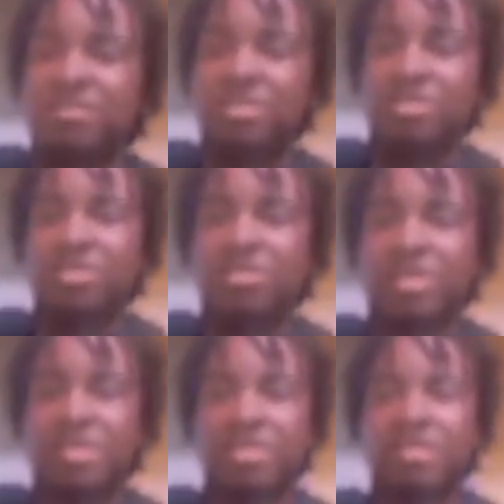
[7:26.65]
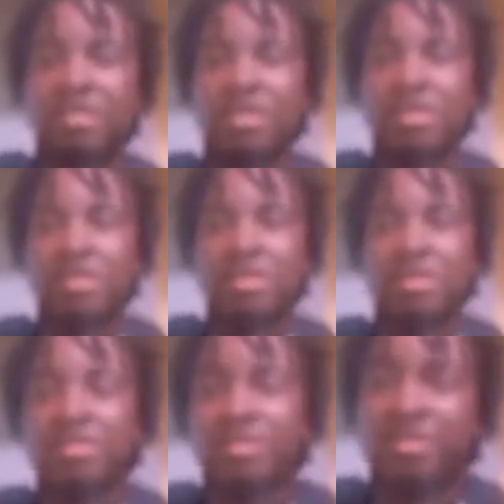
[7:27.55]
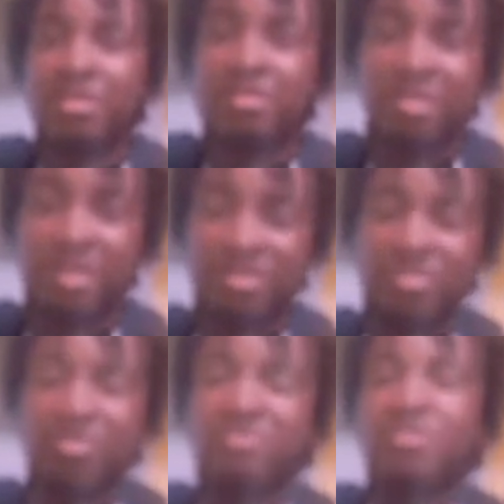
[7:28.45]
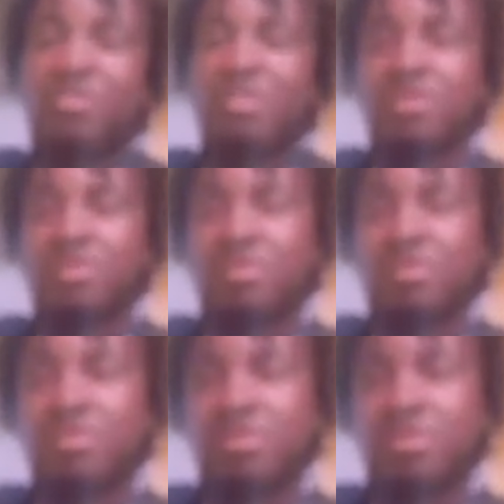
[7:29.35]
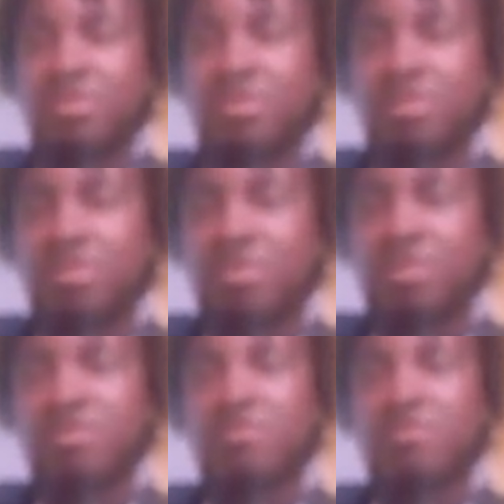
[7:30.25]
is so like, the camera won't focus. Come on,